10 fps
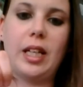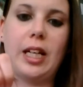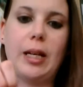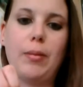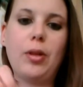
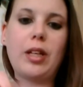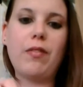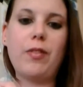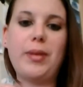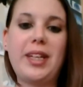Um, looking
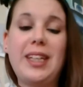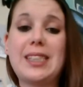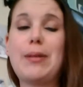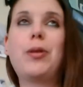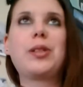for Mickeys.
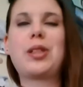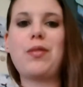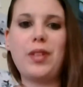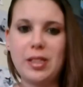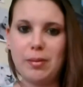I'm always looking
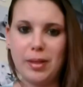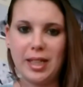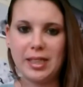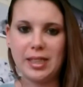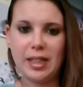for hidden
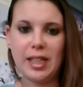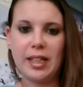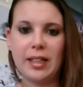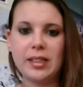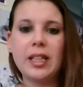Mickeys in
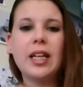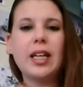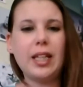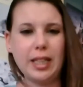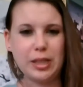things,
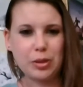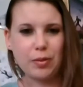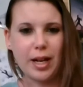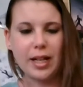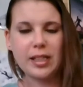
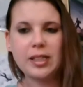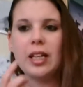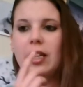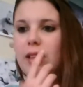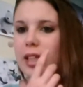Easter eggs.
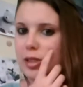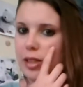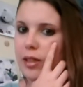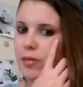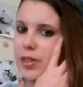This
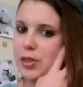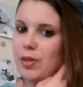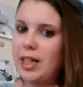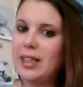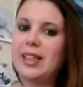link, this
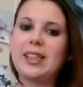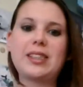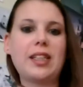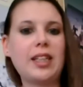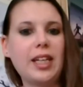ride links
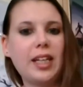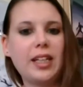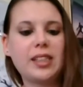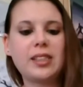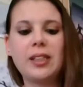to
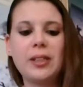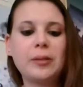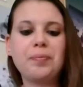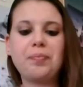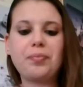this.
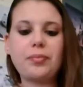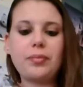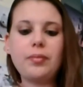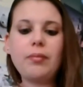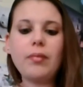
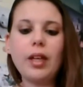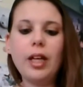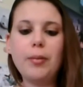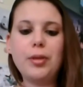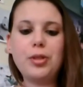
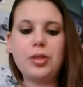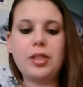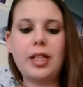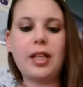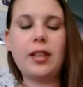Um, just
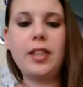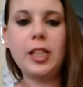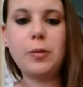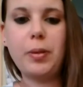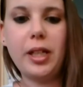like
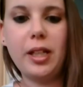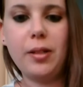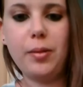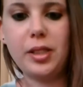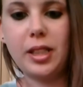this pin,
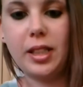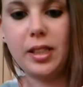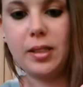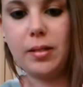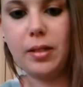which
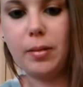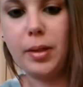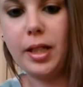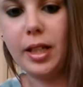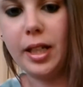has the
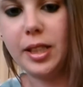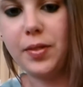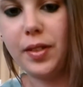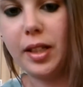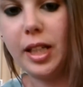Mickey heads
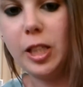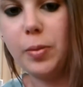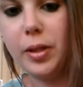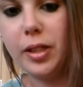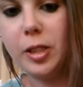for the
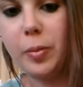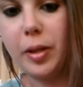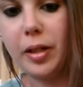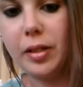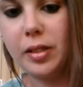ladybird
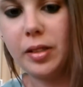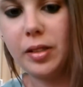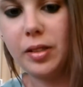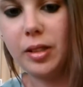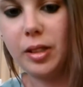spots.
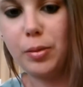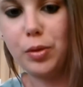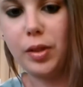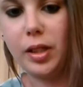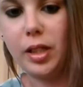Thought it was
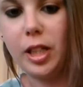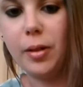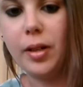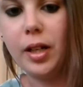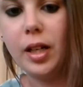really
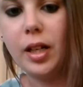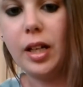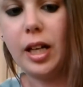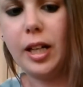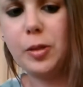cute.
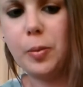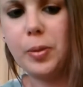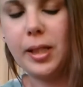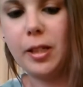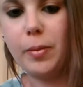I did pop a
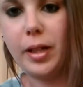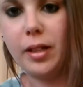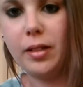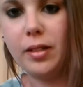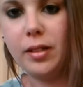
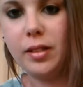Tinkerbell